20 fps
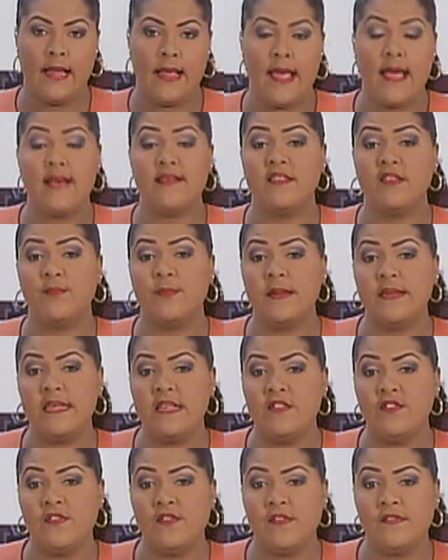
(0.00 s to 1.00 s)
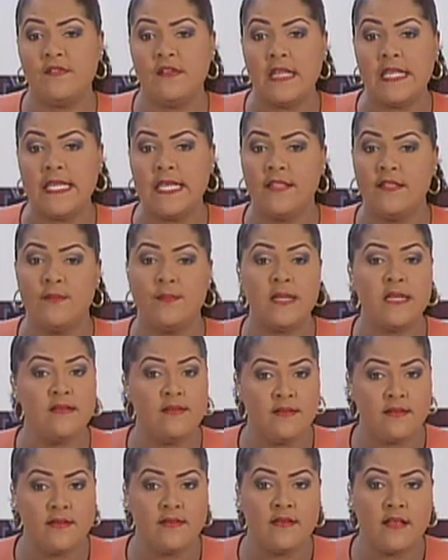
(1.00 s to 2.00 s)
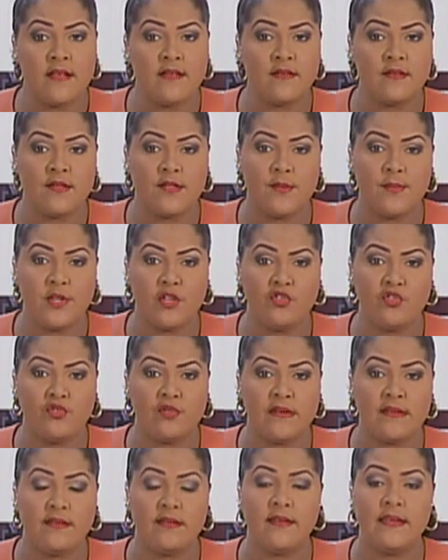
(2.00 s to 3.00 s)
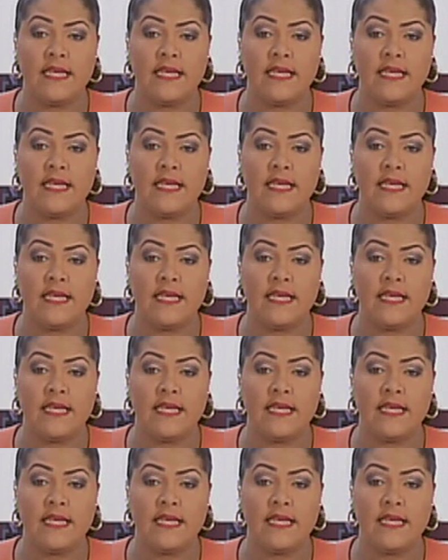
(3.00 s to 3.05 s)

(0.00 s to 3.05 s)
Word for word: As it pertains to flooding, the minister says the ministry is